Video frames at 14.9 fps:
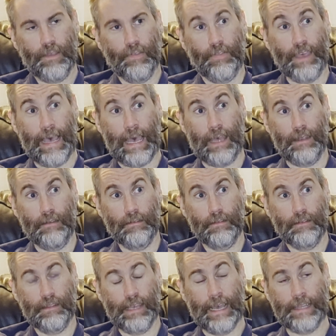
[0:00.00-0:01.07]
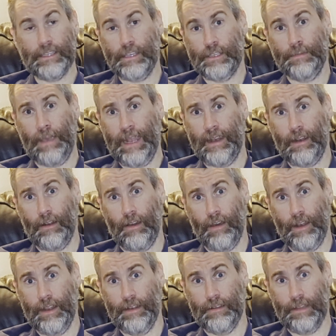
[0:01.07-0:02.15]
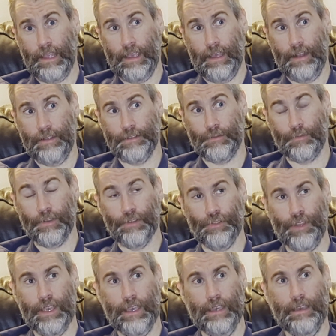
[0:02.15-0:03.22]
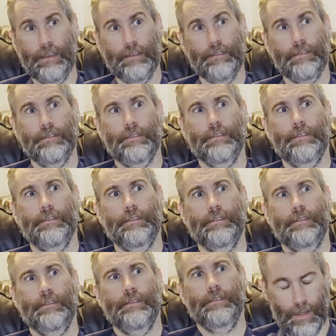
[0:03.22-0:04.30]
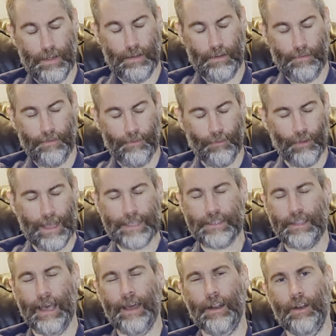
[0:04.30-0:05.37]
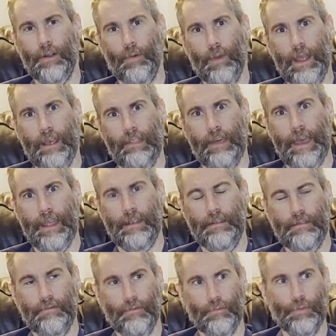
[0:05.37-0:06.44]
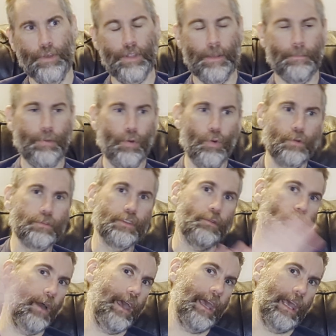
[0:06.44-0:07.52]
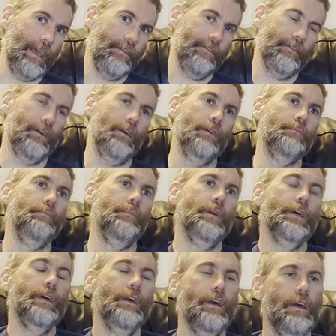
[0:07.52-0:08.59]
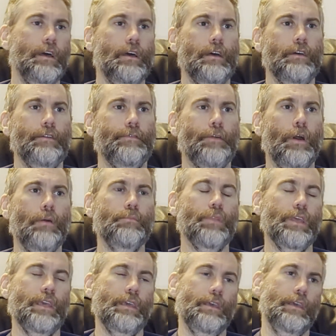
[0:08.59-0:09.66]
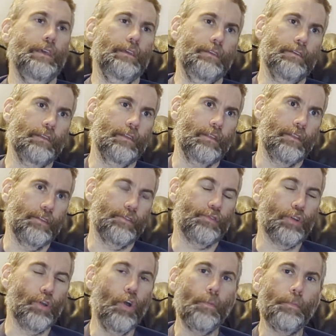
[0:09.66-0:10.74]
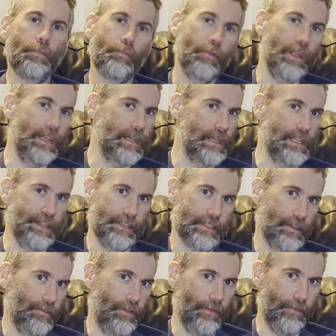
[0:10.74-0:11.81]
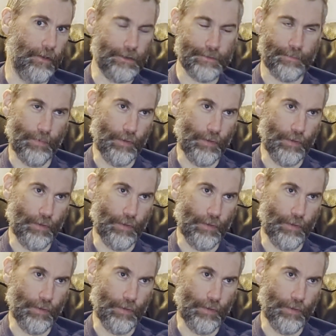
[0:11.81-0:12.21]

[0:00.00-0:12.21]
that's expanded on and is really fleshed out in a way that really pulls away from the trope-riddenness of the first